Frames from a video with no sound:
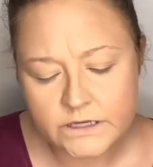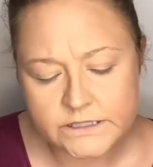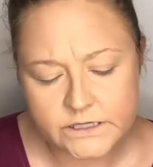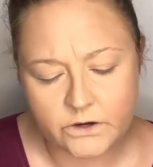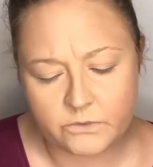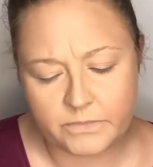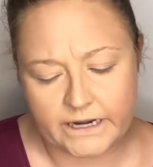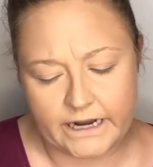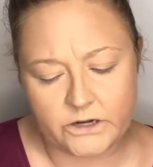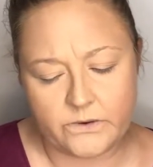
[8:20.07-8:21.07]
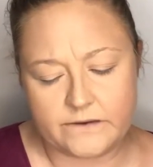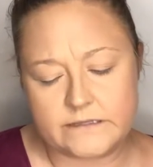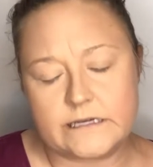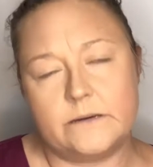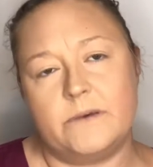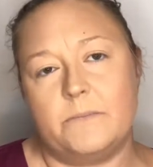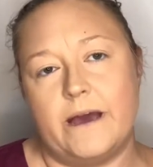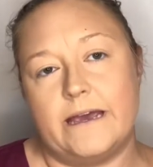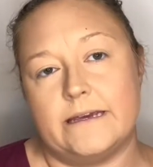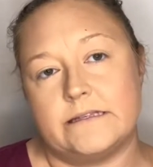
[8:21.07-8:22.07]
So, but I knew I was going to be
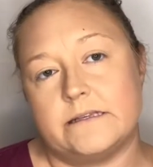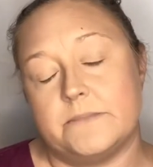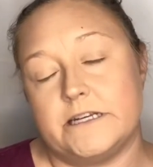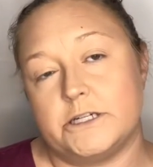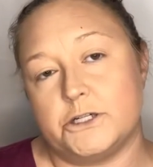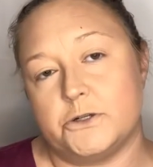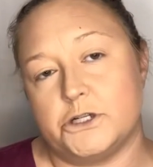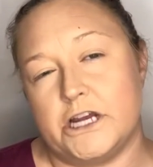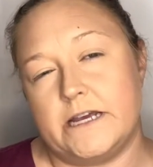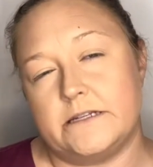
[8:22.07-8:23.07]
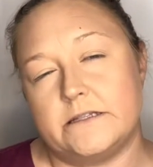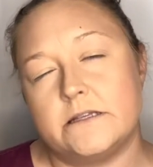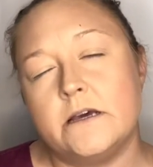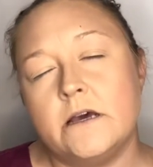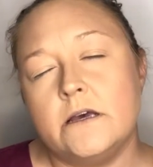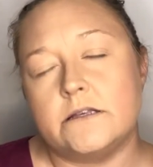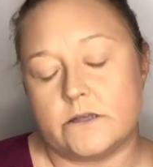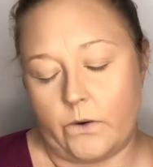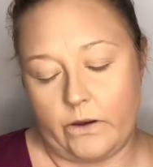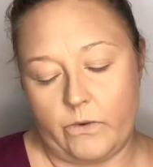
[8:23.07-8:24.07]
buying some additional shades,
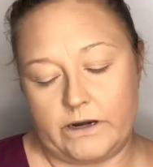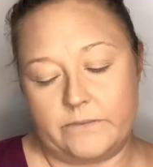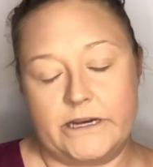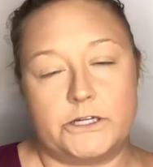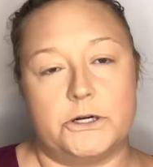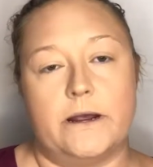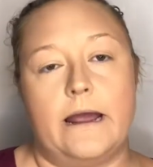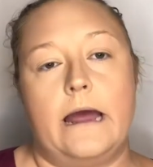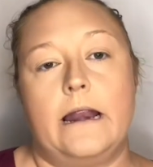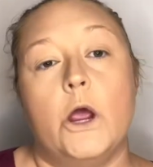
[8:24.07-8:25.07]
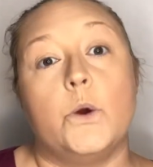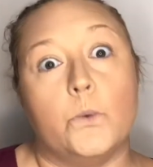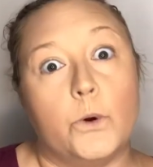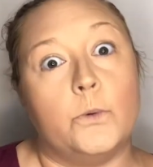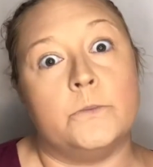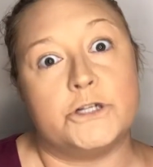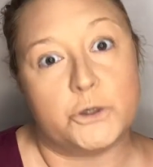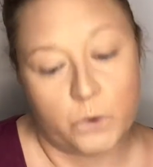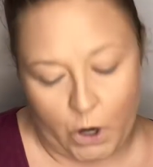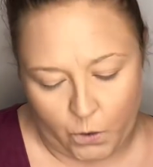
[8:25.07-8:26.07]
so I wanted to make sure I got room to
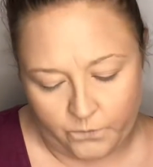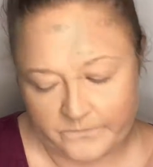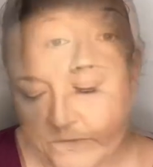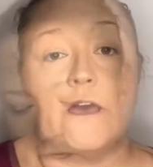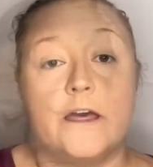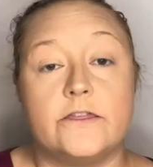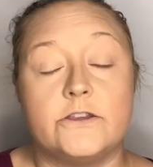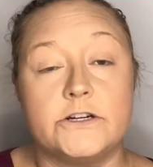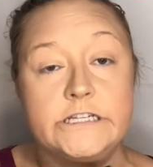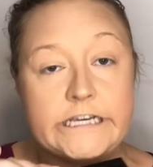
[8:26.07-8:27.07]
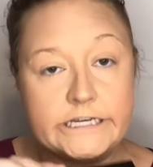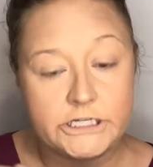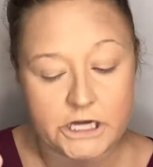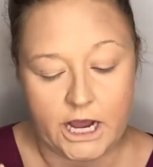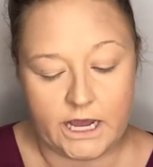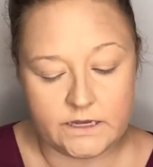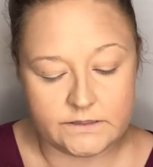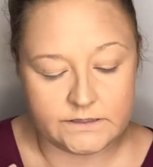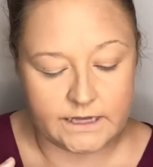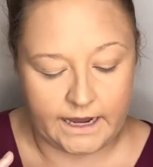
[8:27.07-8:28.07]
grow. I've got 13
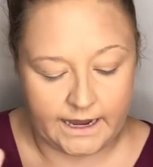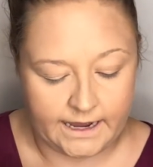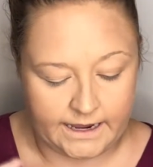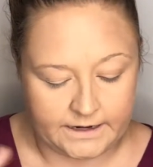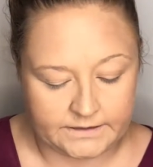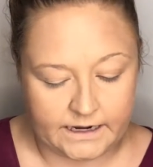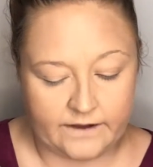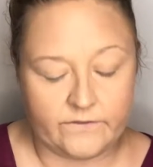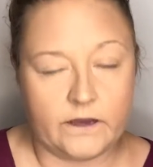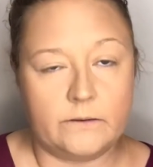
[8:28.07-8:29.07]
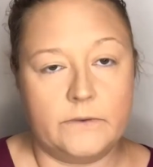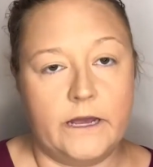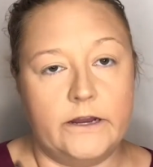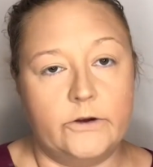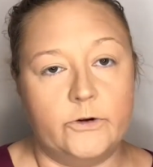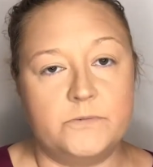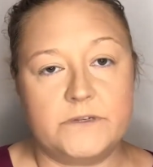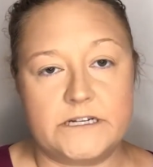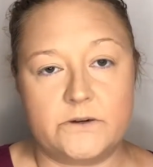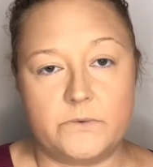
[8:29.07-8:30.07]
shades, and I've got them kind of
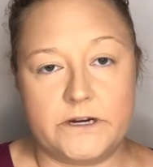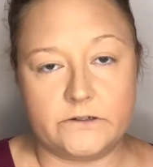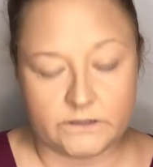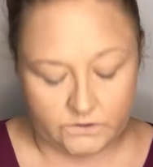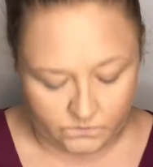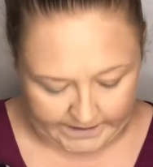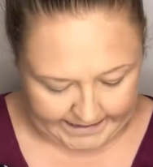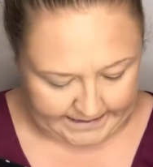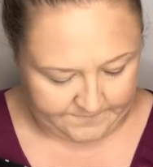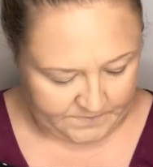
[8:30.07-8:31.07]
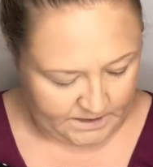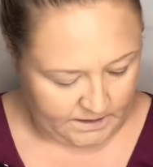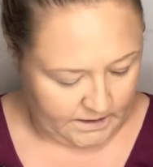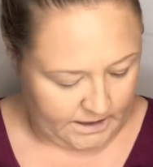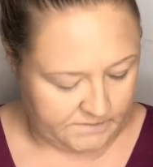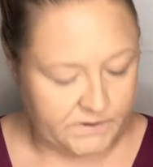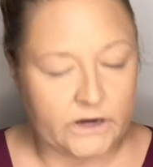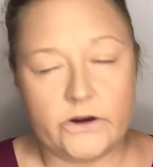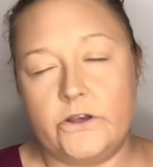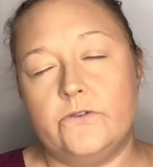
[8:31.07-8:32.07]
grouped in a weird little way. Up
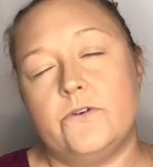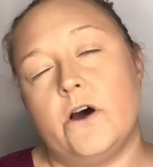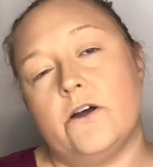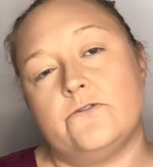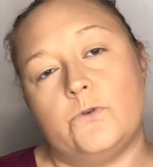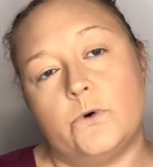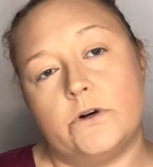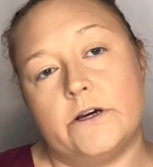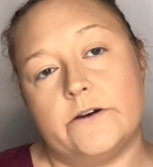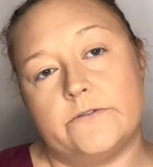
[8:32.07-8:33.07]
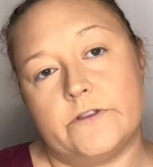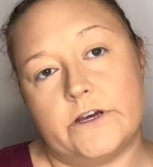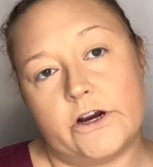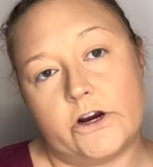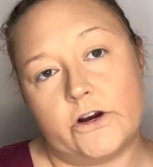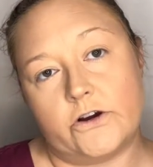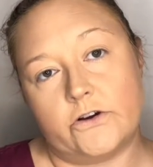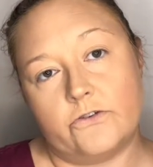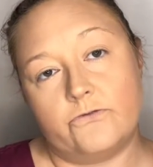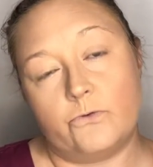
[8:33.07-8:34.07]
here you've got 4 of
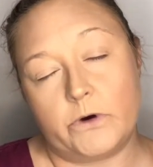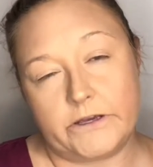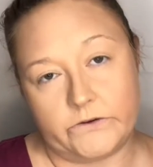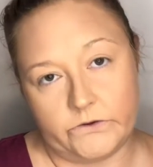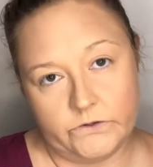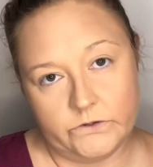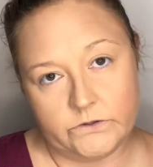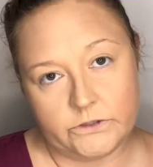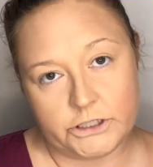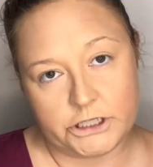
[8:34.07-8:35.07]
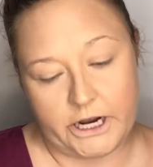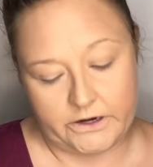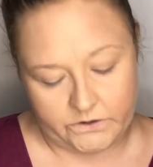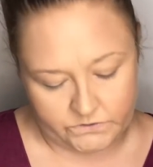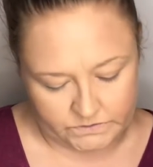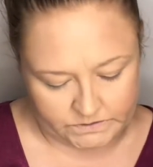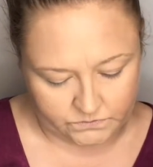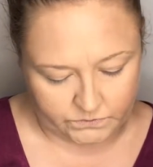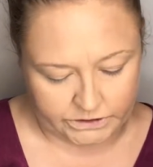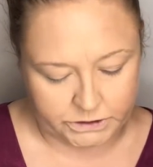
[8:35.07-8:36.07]
their foil shadows,
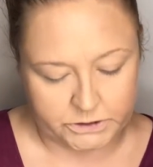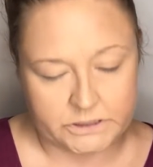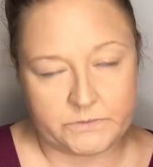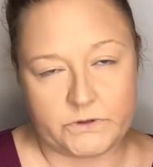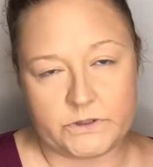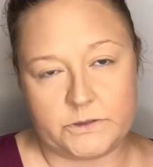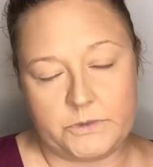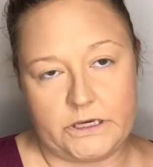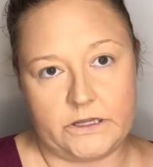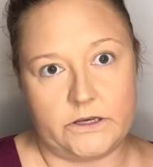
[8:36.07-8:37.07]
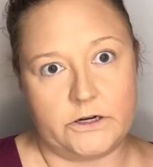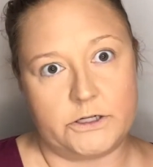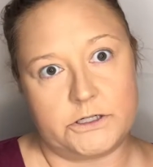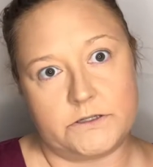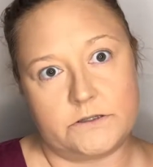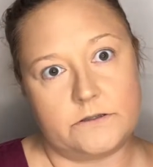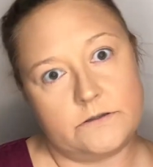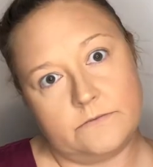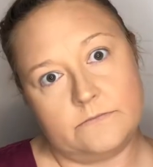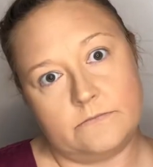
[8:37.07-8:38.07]
which are supposed to be their
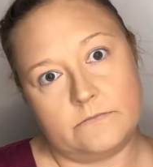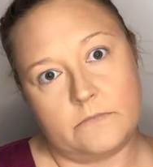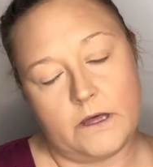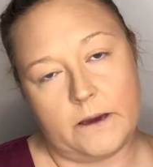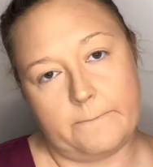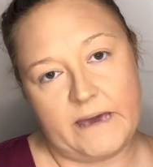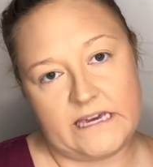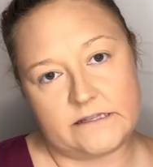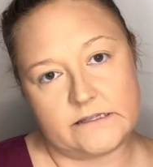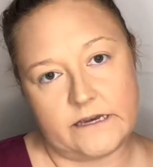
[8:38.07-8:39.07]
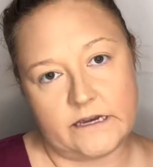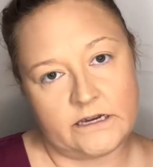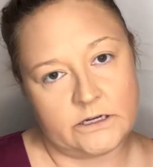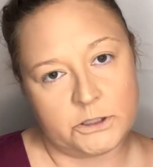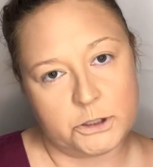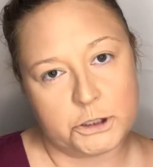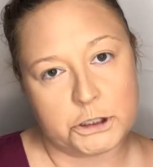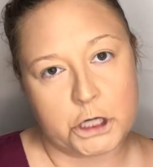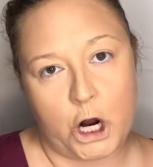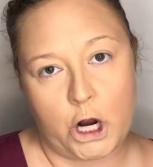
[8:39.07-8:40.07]
just amazing
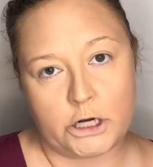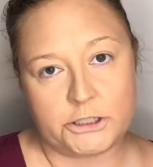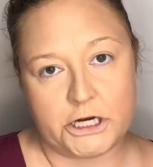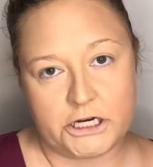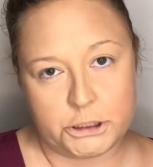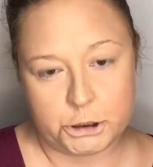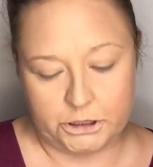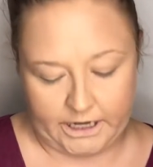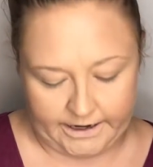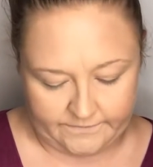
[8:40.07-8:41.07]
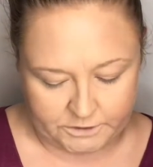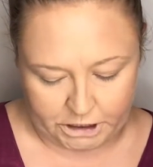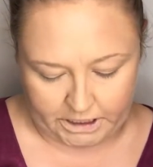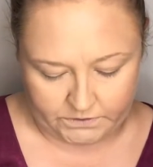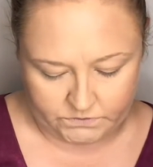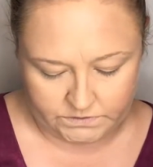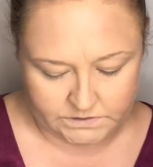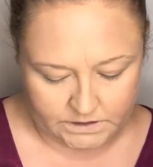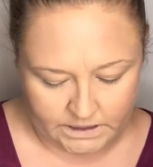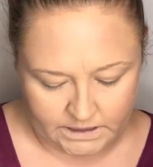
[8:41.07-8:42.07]
shock change your life
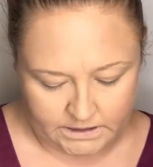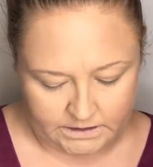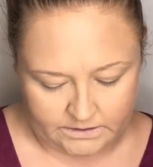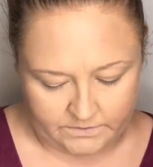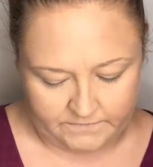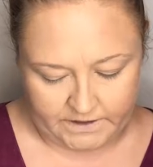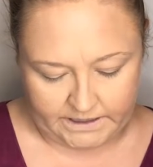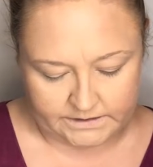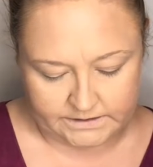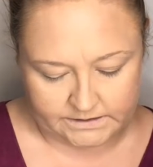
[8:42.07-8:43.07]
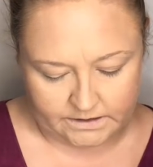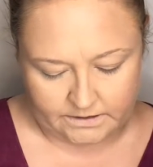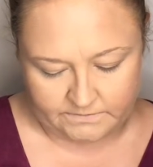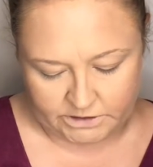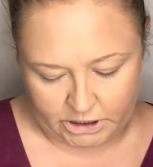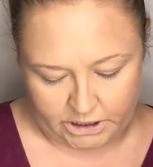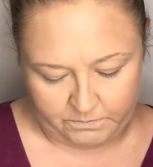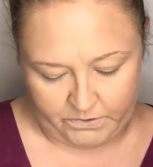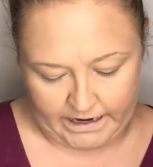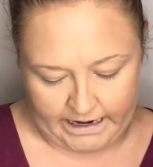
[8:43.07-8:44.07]
shadows. Then we've got some
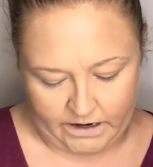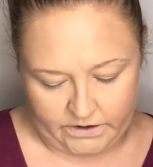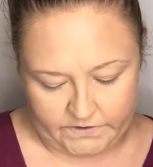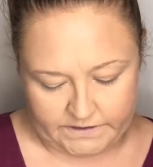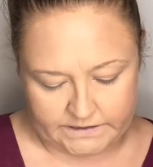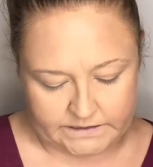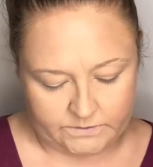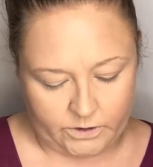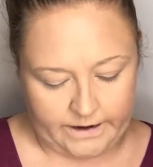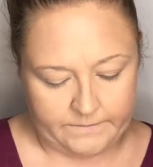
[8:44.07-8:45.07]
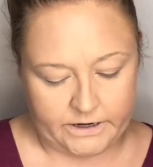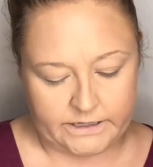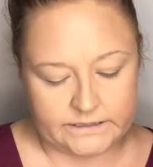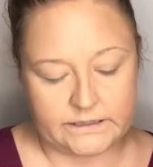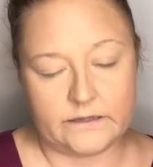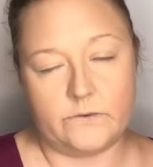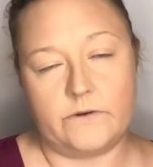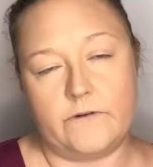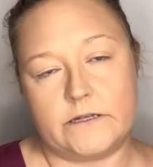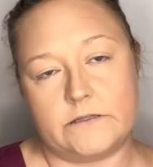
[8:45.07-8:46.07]
dark brown and some cranberries, and then
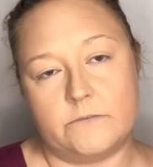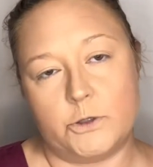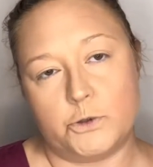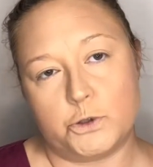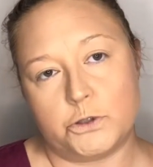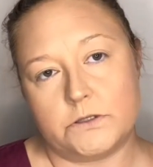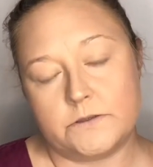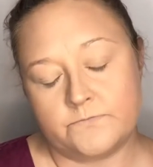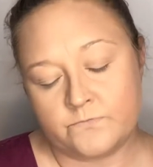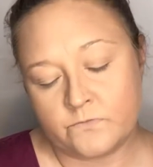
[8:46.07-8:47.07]
we've got some neutrals.